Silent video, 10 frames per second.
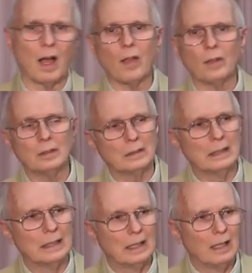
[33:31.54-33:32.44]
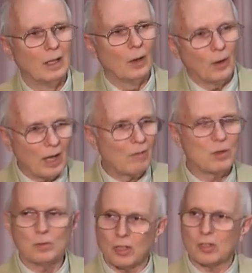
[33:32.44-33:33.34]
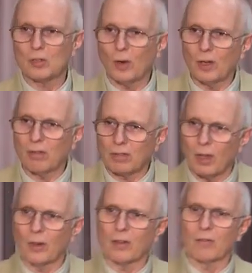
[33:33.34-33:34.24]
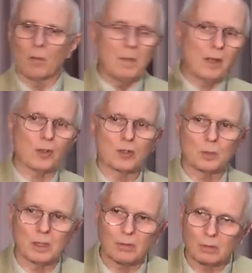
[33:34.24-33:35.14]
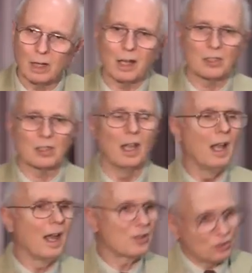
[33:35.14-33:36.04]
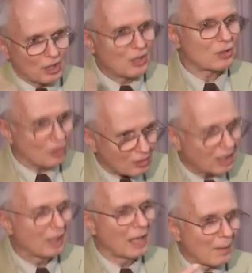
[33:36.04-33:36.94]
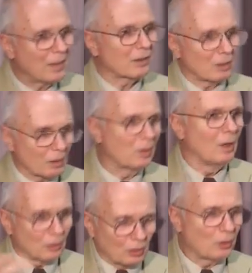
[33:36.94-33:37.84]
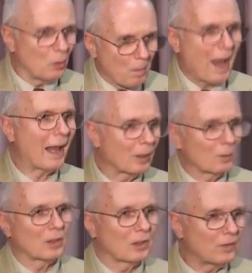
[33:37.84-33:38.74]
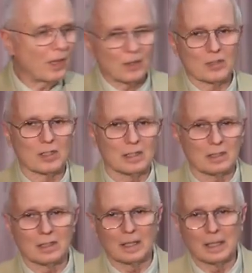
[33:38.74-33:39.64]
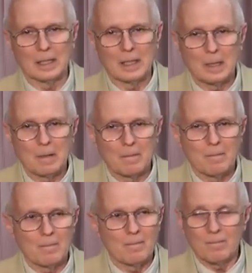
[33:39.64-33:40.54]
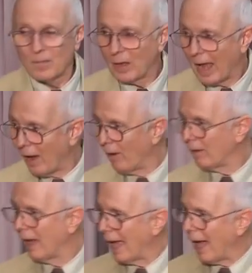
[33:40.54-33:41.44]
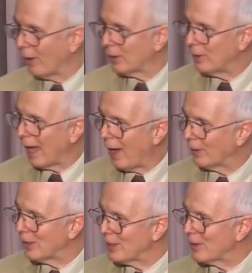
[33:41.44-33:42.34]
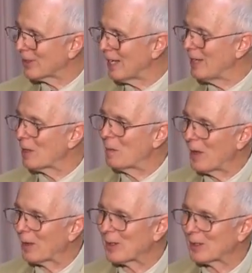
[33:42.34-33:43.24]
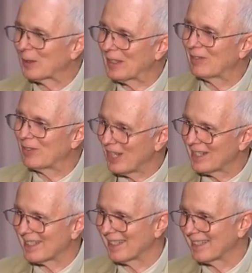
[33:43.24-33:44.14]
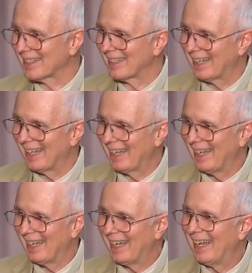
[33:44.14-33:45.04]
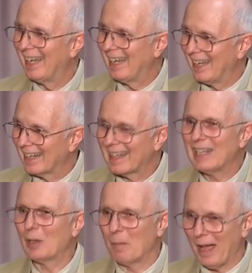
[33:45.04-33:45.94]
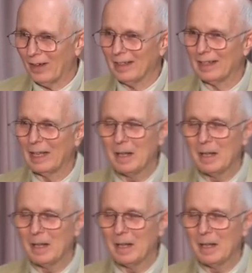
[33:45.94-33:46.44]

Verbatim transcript: Father? Or have you just sort of thought of the ministry of Christ as Jesus coming to, to do battle with the Pharisees? How, how, do, how do you see the ministry of Jesus? Think about it.